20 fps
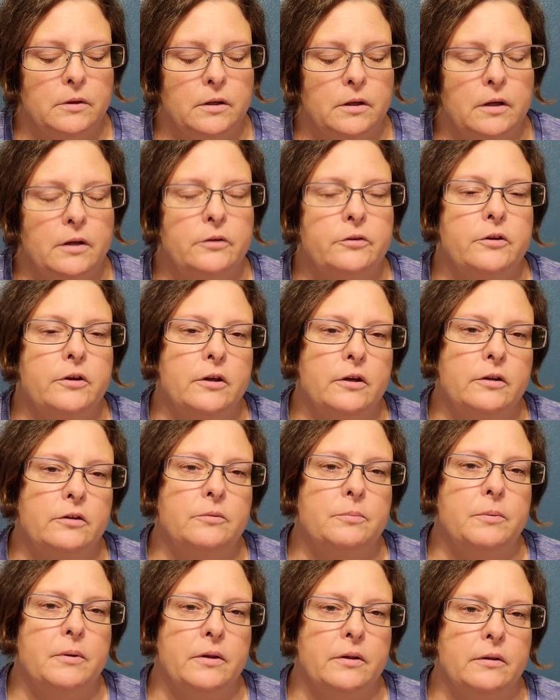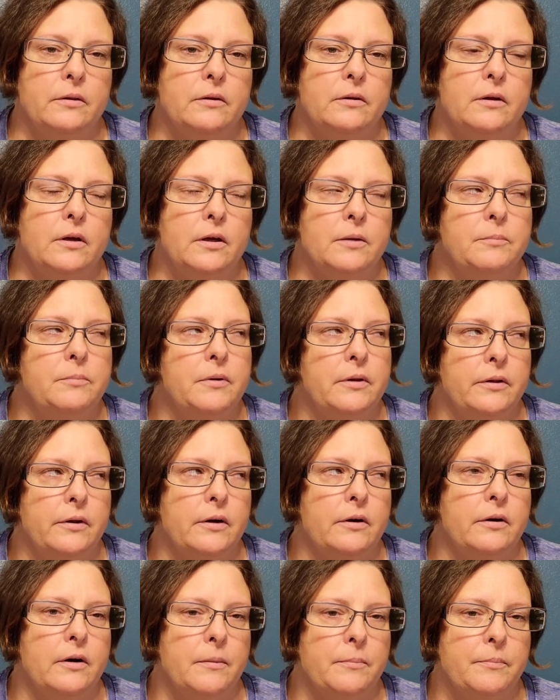His kids had been
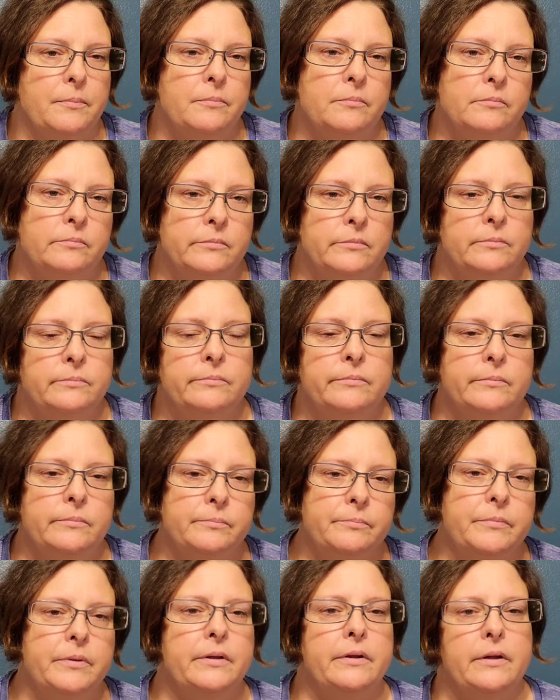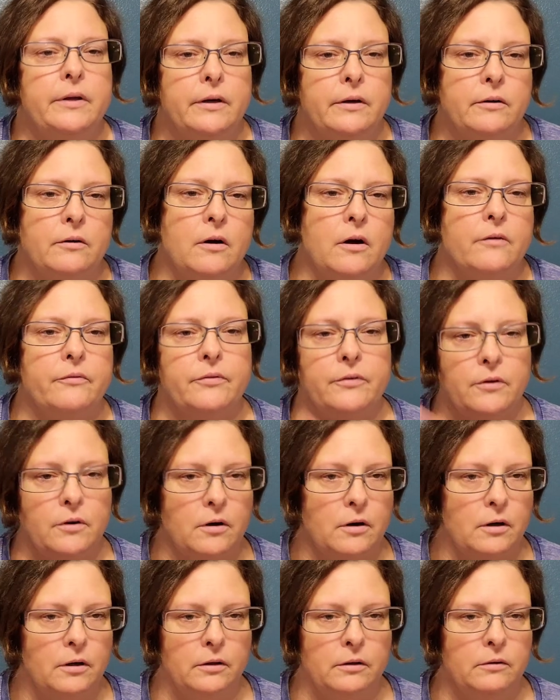there off and
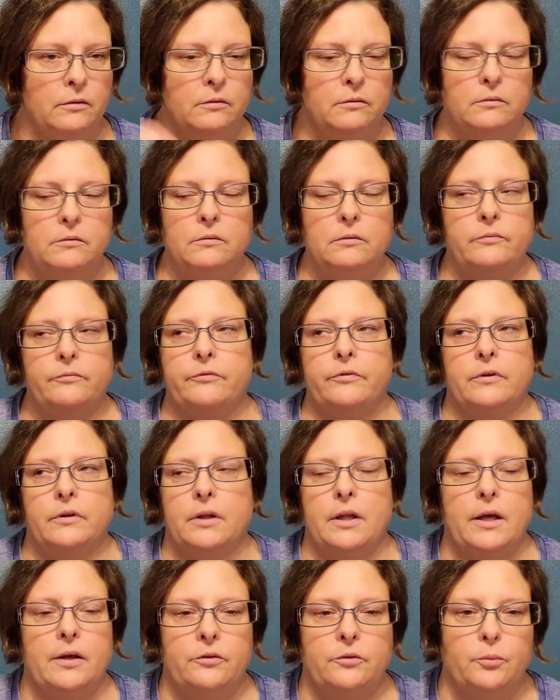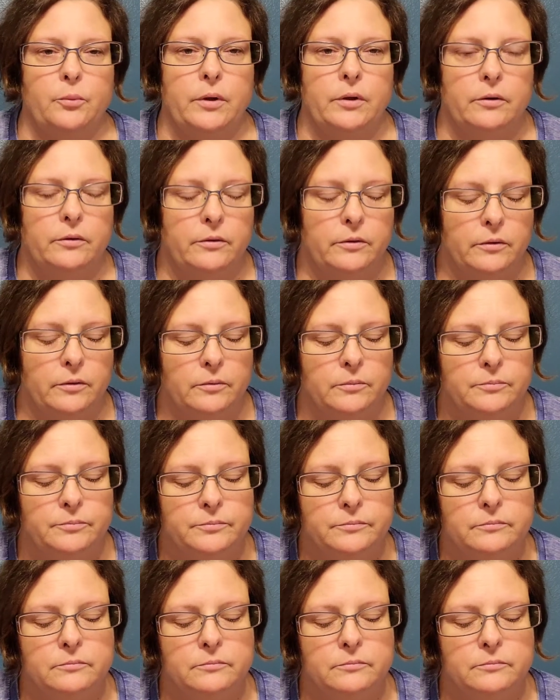on for the last week or two.